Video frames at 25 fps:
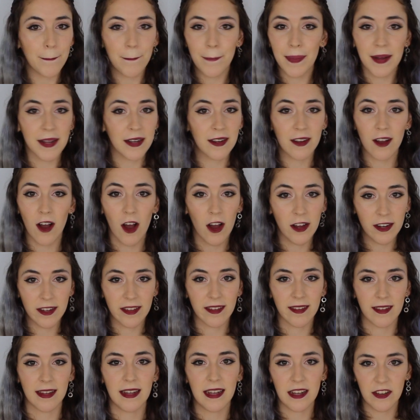But
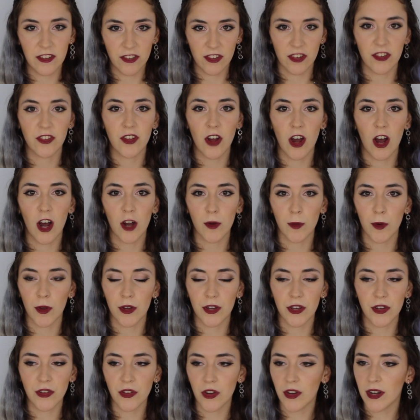honestly, it's just hard
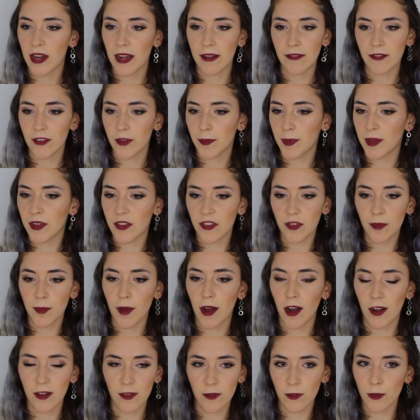work. You don't have to be
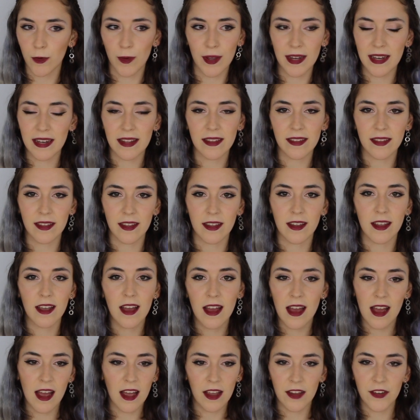smart or anything.
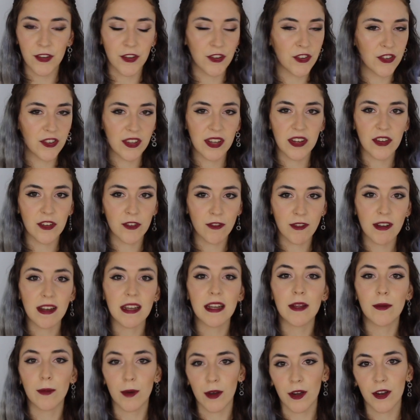You just need to
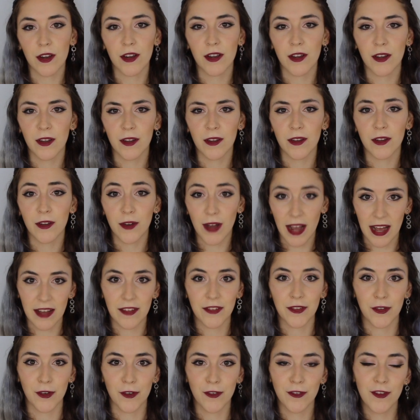really work your
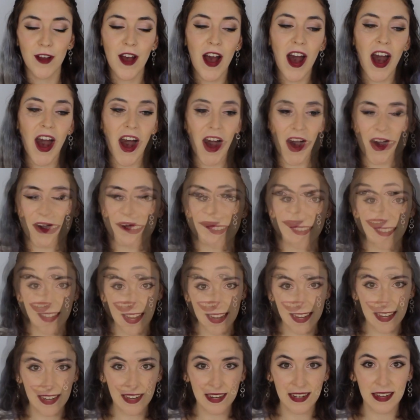ass off.
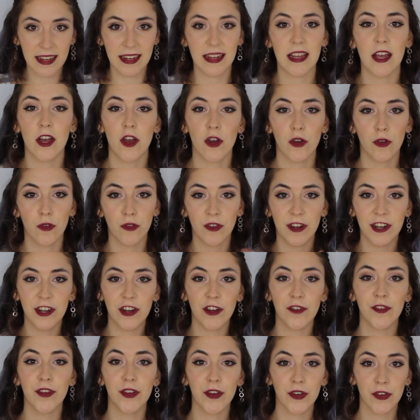Secondly, read
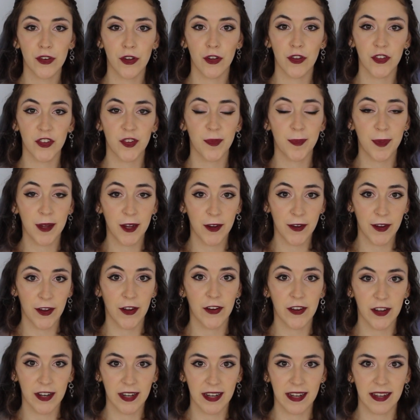over your notes
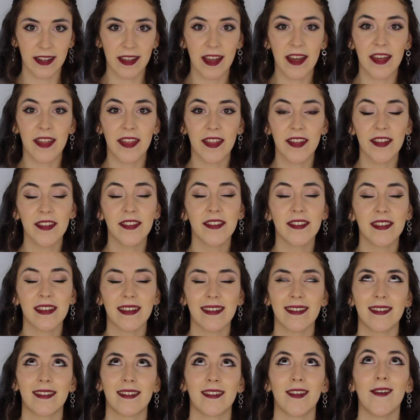periodically. This
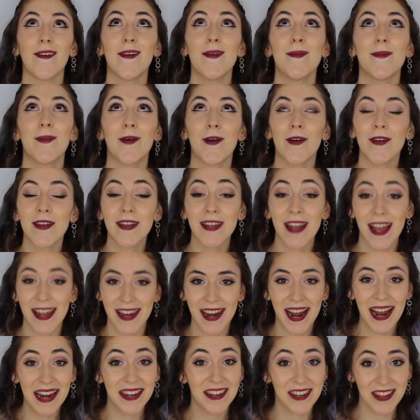is so important, and
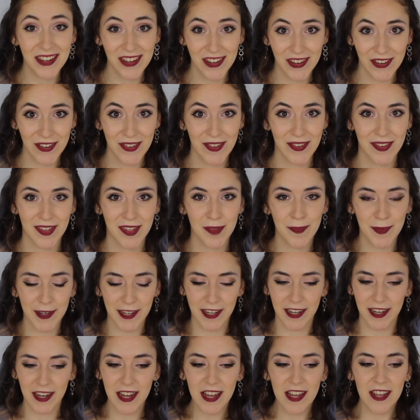I didn't do this in the
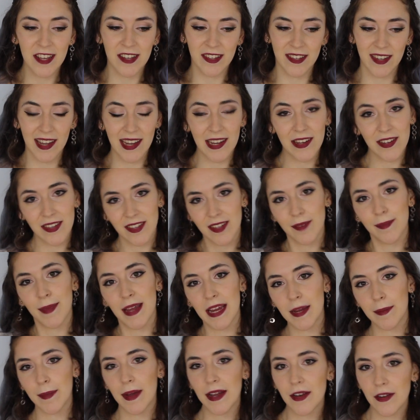beginning. So I used to
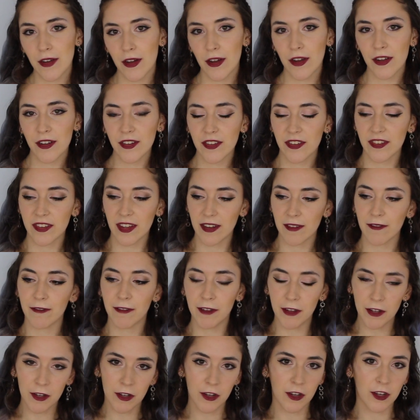make my notes and
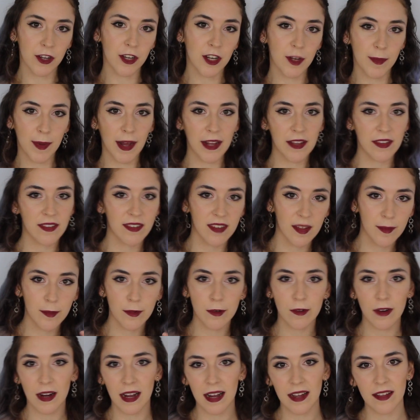feel good about
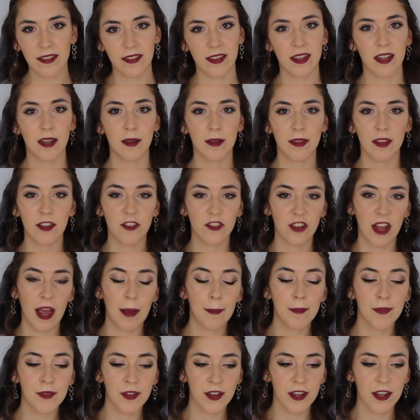summarizing the
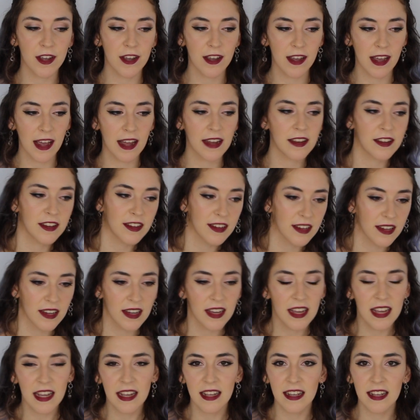chapter and
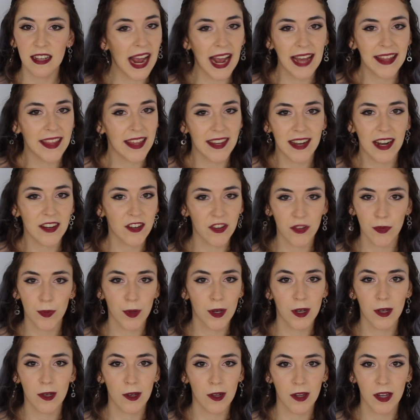yeah, and then I just
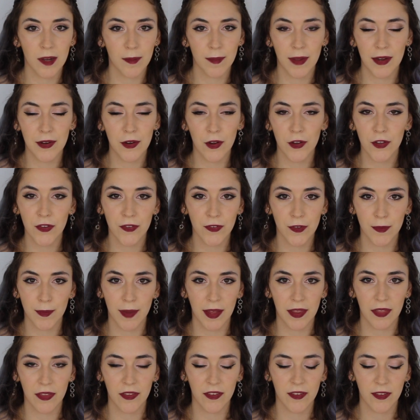wouldn't look at my notes for
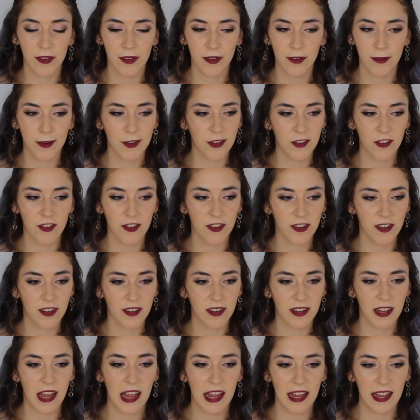months, which
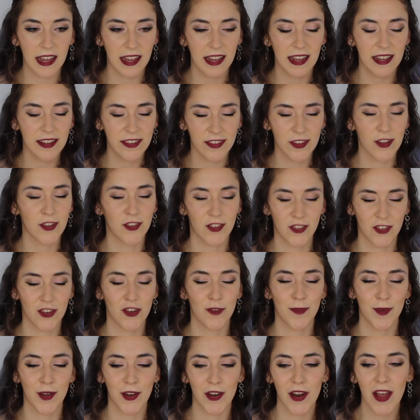is so
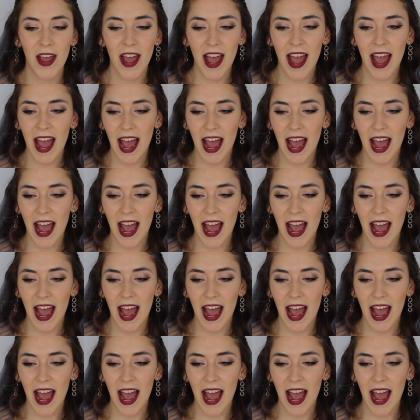stupid.